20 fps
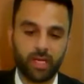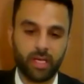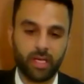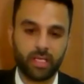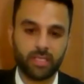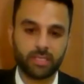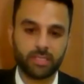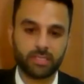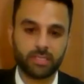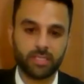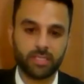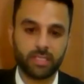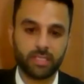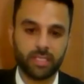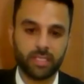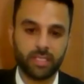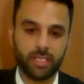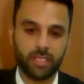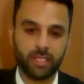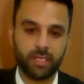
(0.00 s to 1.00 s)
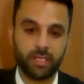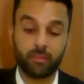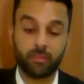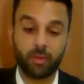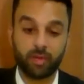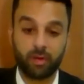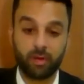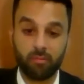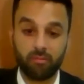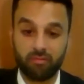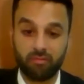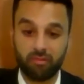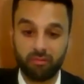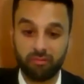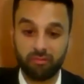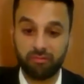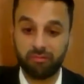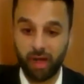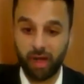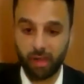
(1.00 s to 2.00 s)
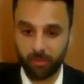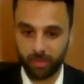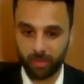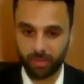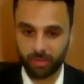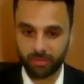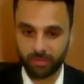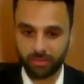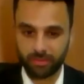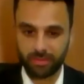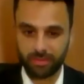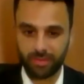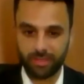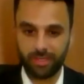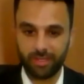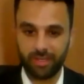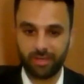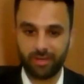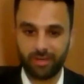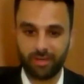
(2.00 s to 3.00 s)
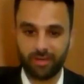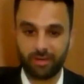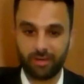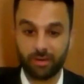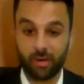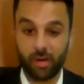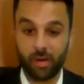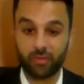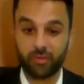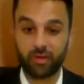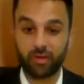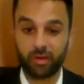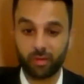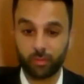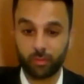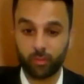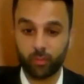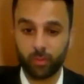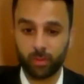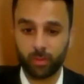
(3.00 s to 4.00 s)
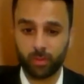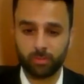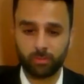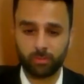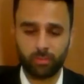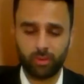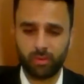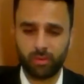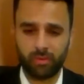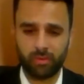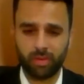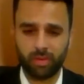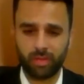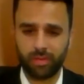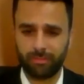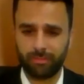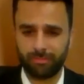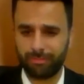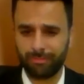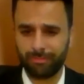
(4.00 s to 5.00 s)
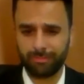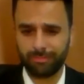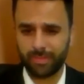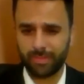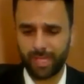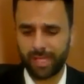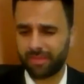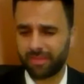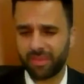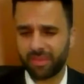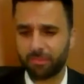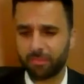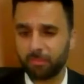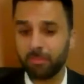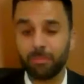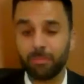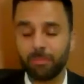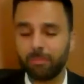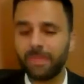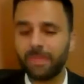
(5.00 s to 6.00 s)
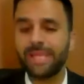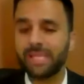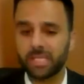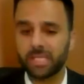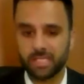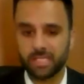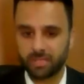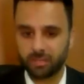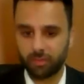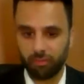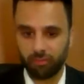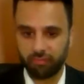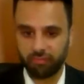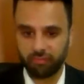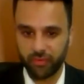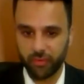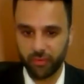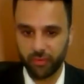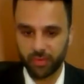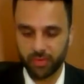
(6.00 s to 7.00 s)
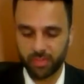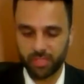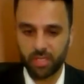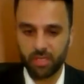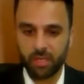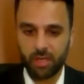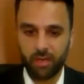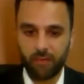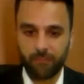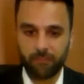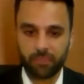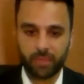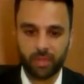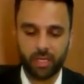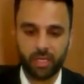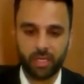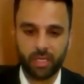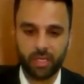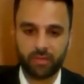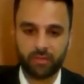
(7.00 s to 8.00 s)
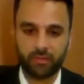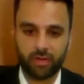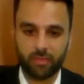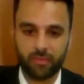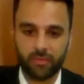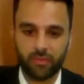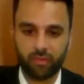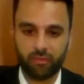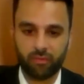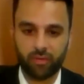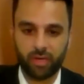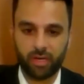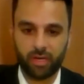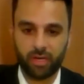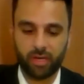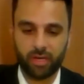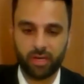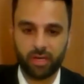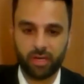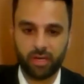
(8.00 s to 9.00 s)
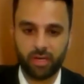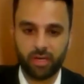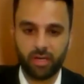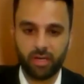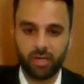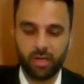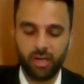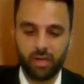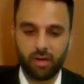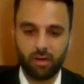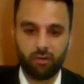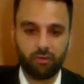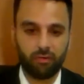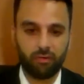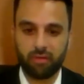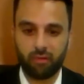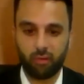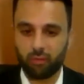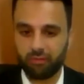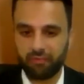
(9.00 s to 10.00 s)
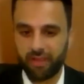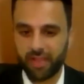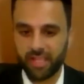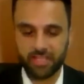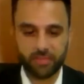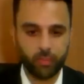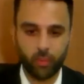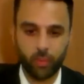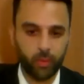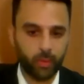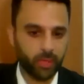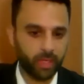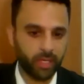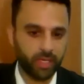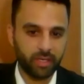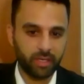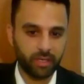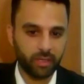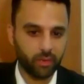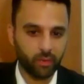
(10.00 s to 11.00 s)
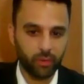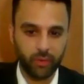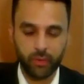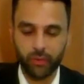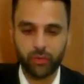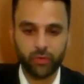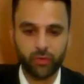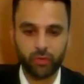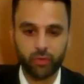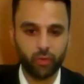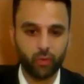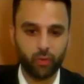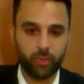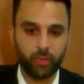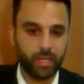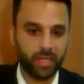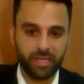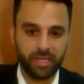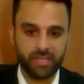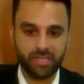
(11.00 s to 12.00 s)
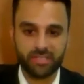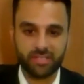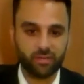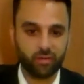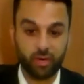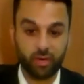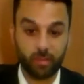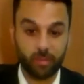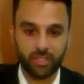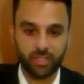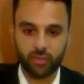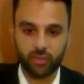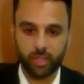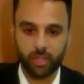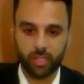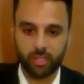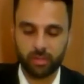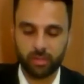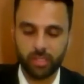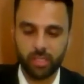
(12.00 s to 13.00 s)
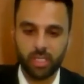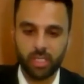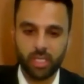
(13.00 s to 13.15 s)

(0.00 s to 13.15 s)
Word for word: and it became viral around the Arab world. More than I think millions of views in terms of or in, on Facebook and you know, YouTube and Instagram and Twitter